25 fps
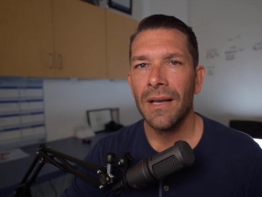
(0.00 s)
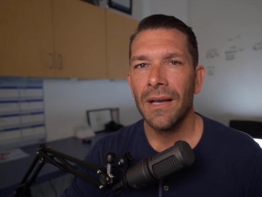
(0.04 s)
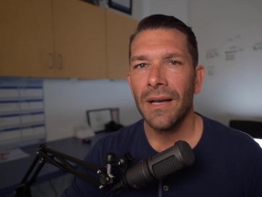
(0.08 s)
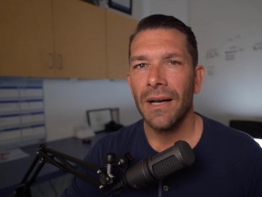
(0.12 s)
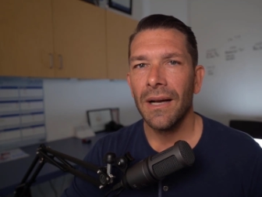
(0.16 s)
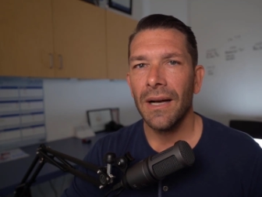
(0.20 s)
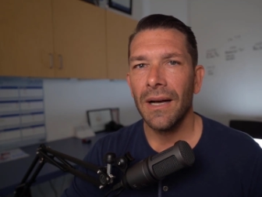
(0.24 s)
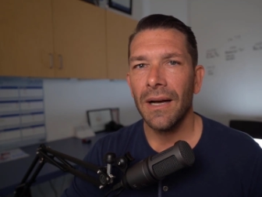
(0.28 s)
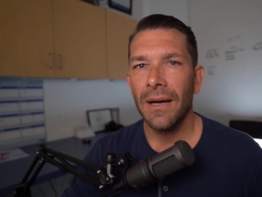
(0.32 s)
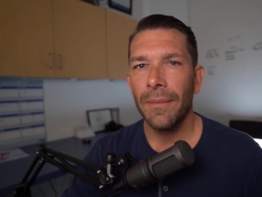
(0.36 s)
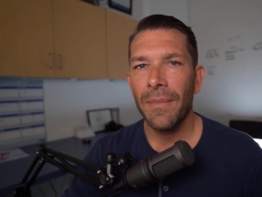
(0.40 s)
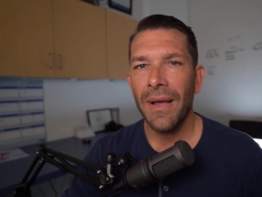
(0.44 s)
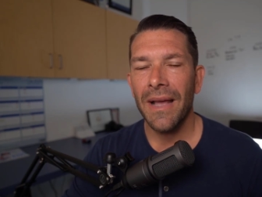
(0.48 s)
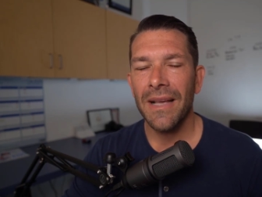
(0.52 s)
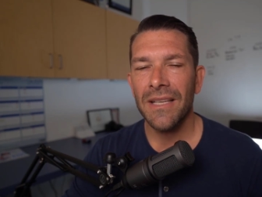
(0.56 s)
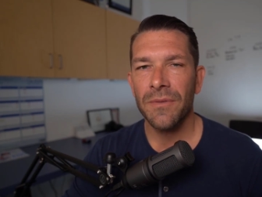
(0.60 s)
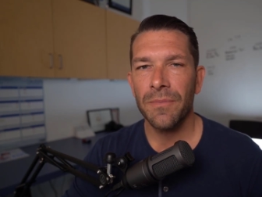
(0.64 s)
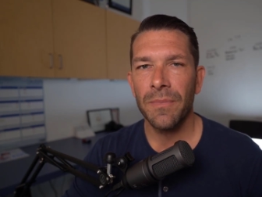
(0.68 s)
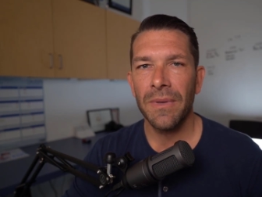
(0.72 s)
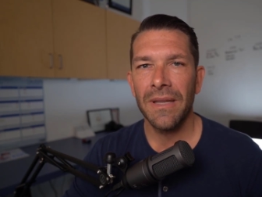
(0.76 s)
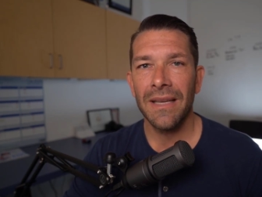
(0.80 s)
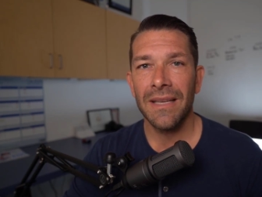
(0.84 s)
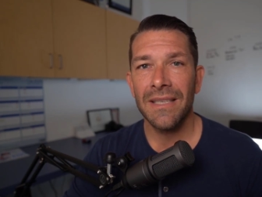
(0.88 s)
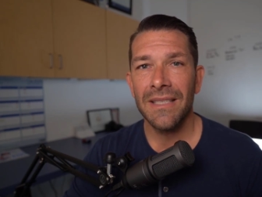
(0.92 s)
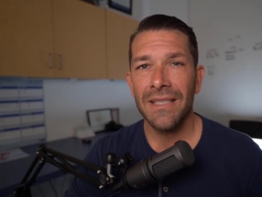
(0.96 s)
has
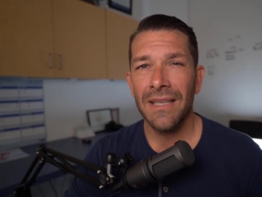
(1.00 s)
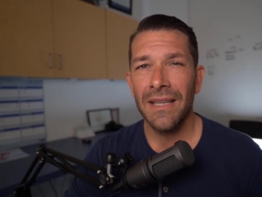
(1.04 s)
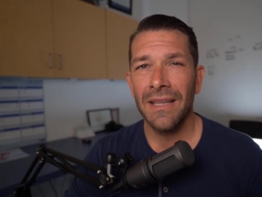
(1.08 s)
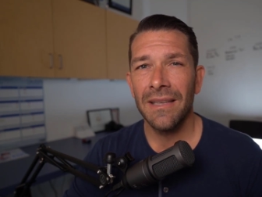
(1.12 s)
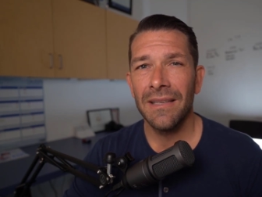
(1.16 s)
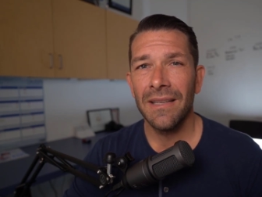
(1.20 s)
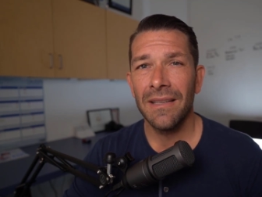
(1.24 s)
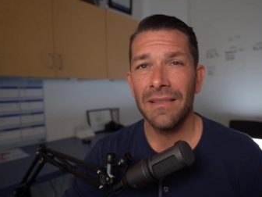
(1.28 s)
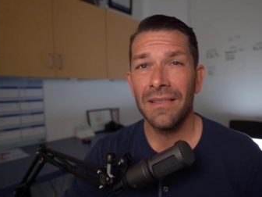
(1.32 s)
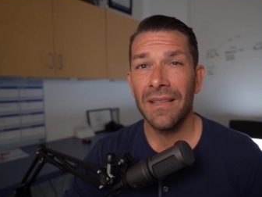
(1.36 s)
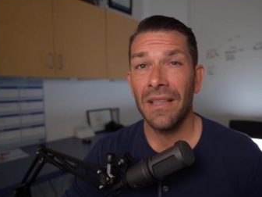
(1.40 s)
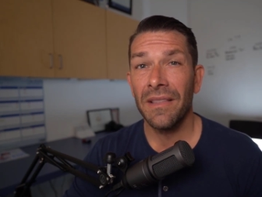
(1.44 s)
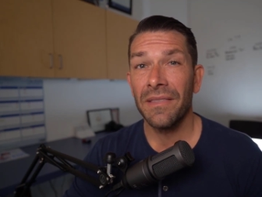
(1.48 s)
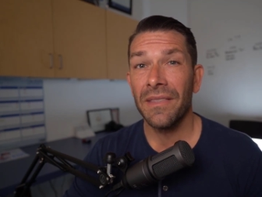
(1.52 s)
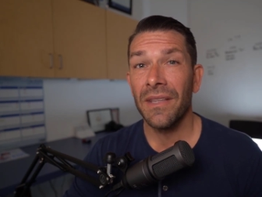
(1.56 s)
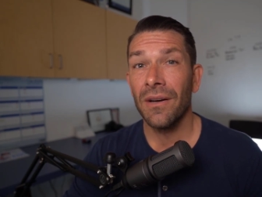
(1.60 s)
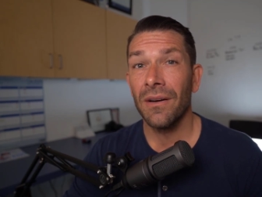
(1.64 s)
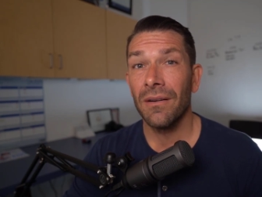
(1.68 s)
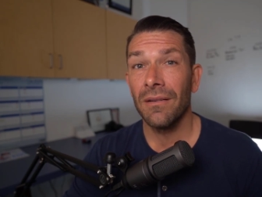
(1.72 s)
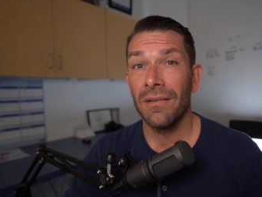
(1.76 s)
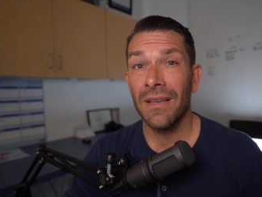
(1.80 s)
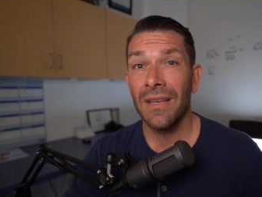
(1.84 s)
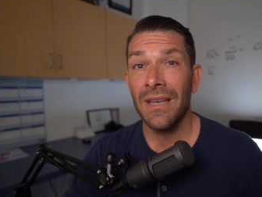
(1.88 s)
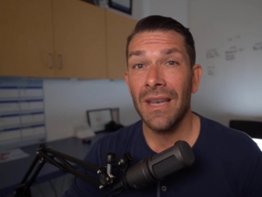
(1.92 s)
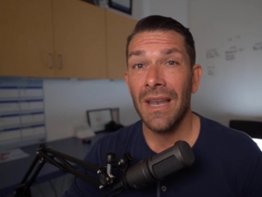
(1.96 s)
been extended, that
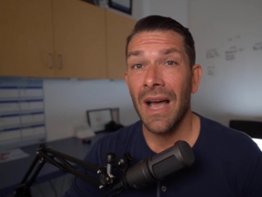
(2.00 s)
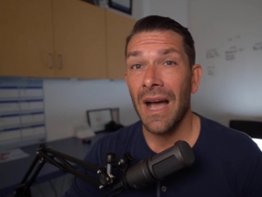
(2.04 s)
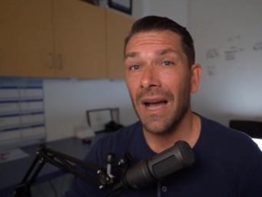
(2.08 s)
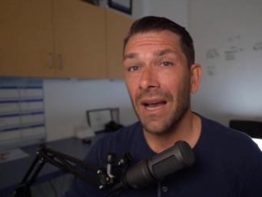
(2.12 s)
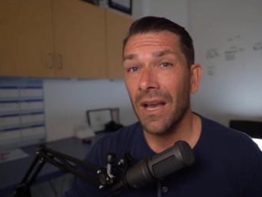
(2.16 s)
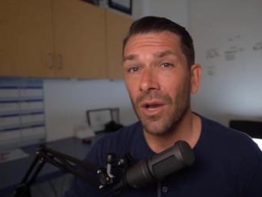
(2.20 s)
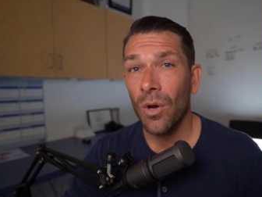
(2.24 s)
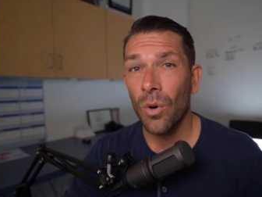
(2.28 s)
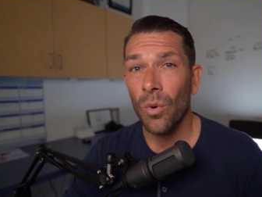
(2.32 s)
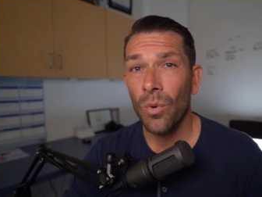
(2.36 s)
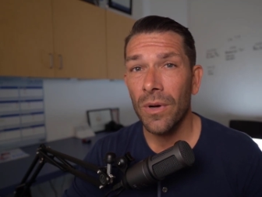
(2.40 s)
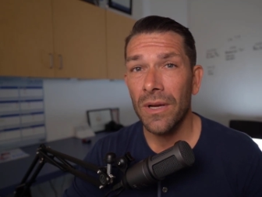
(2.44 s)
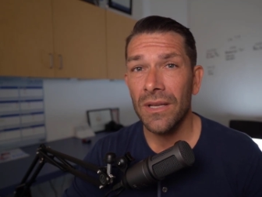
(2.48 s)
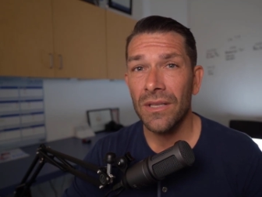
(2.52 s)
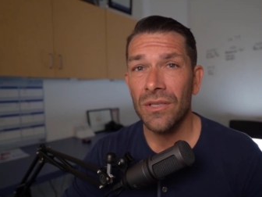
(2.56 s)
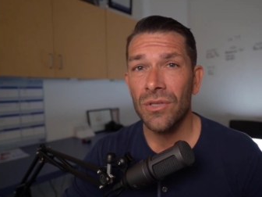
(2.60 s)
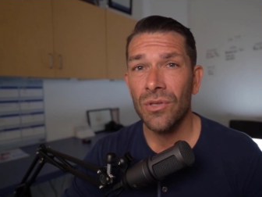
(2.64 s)
they're not going